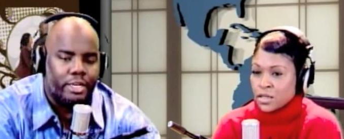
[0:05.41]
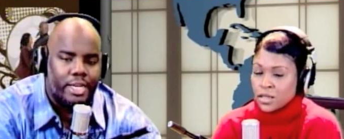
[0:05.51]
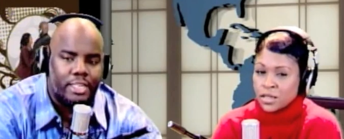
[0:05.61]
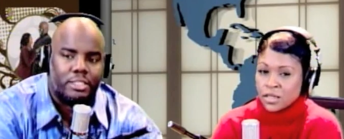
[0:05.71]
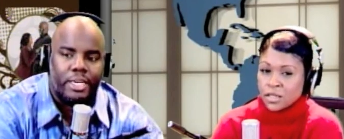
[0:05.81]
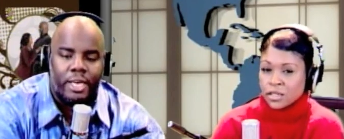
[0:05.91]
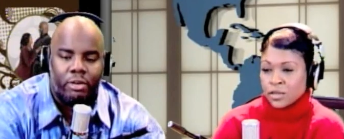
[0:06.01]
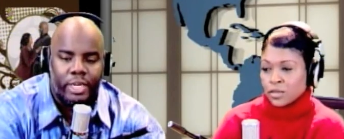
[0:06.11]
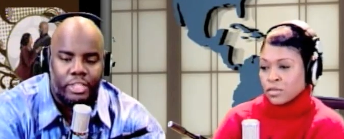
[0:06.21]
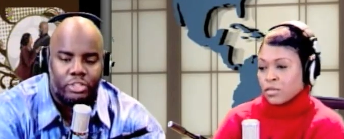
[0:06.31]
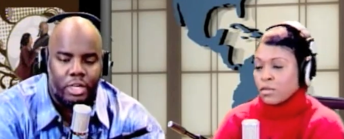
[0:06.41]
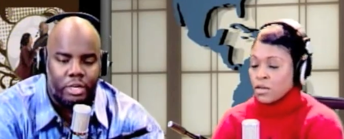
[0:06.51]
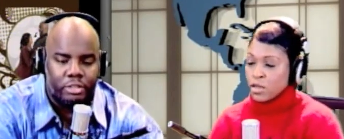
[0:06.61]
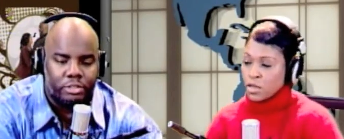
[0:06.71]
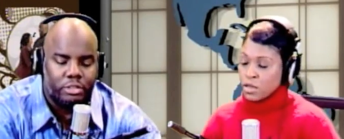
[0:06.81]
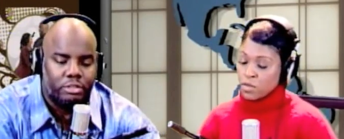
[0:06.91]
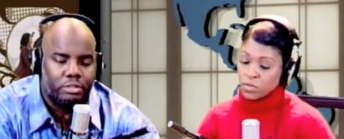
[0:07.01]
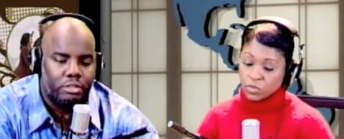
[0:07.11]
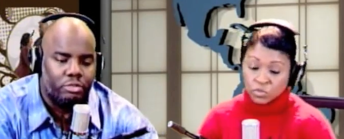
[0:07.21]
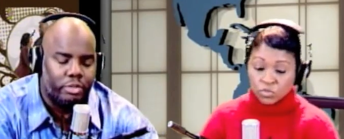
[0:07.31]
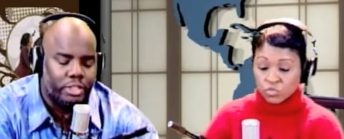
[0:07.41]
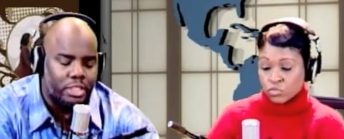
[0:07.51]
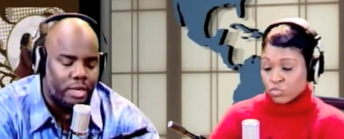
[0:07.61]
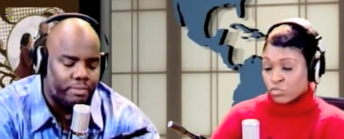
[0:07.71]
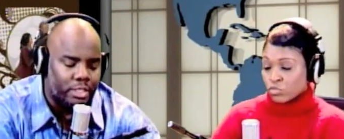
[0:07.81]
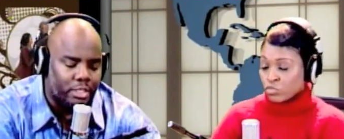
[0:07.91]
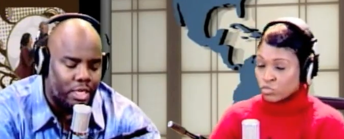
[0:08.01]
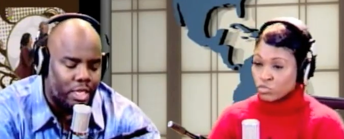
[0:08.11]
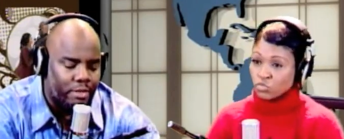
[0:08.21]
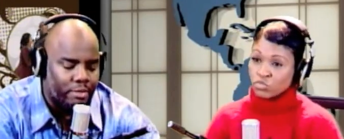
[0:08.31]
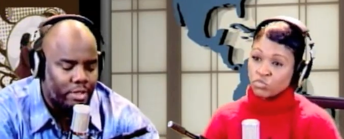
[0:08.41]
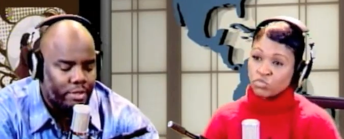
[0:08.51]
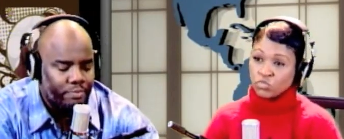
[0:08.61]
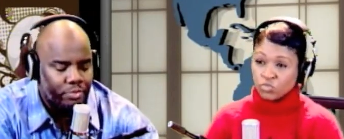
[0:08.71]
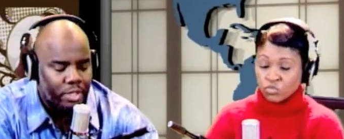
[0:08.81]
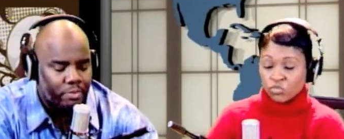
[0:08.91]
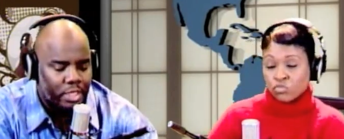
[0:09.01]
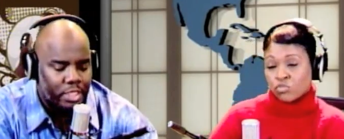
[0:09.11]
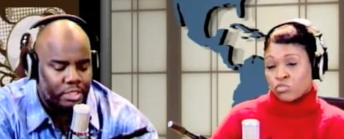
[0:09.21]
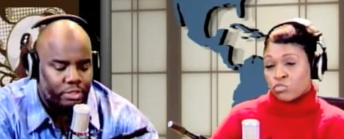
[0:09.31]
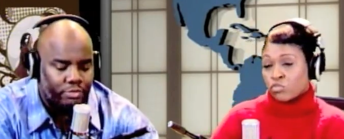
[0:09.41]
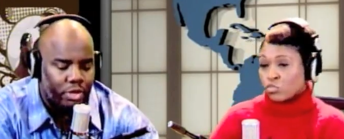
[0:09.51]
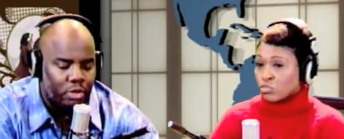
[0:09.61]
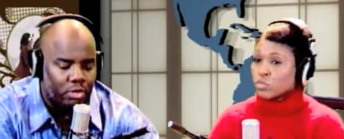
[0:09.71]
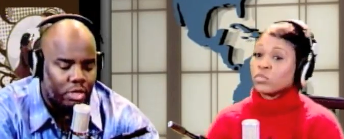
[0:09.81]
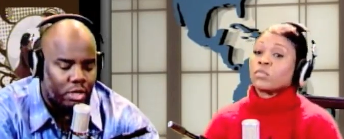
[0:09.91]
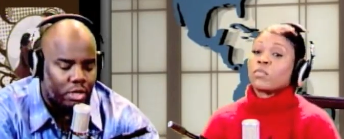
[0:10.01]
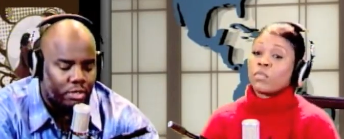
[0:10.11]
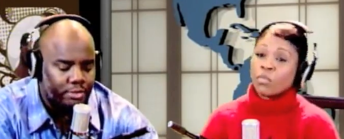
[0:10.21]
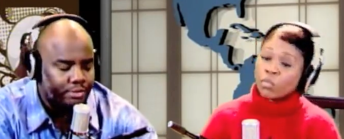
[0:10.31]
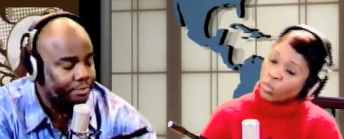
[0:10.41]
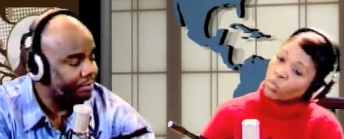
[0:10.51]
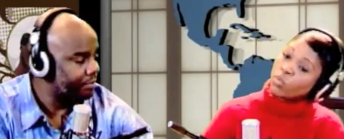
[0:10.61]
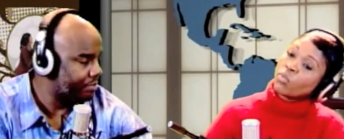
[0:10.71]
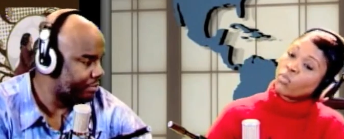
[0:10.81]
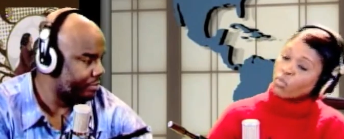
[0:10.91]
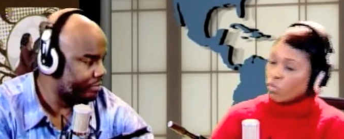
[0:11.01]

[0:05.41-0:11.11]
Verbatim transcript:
Speaker 1: that sound, interns, the Three's Company thing, that means it's a phone call. Come